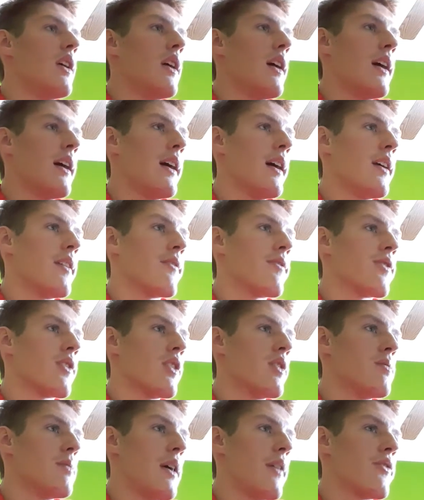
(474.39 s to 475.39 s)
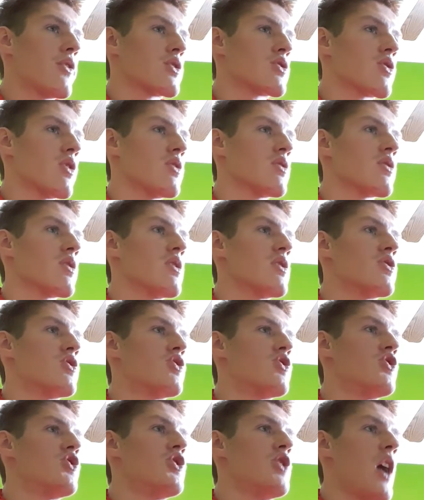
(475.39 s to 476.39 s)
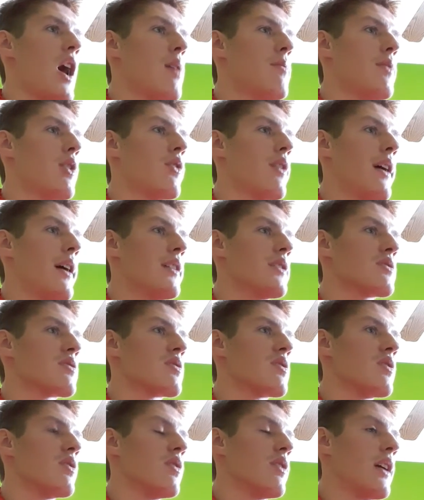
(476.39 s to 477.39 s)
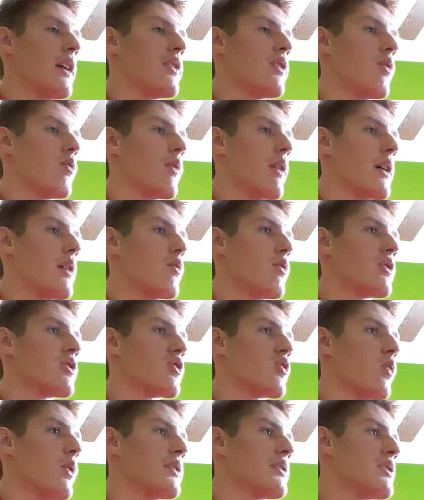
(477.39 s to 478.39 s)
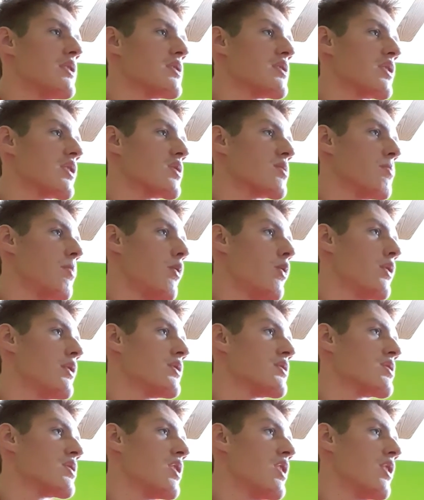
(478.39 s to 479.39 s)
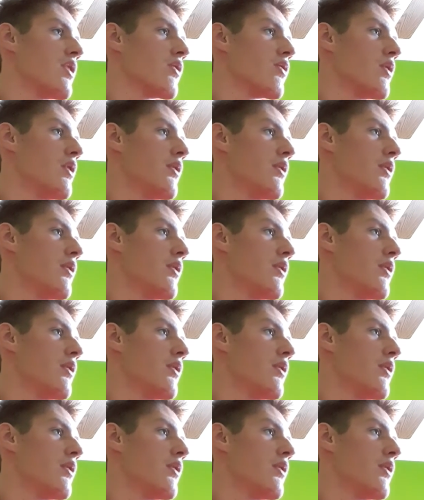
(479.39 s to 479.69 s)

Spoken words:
And for the Memphis Grizzlies, Ja Morant led the way with 26 points, 3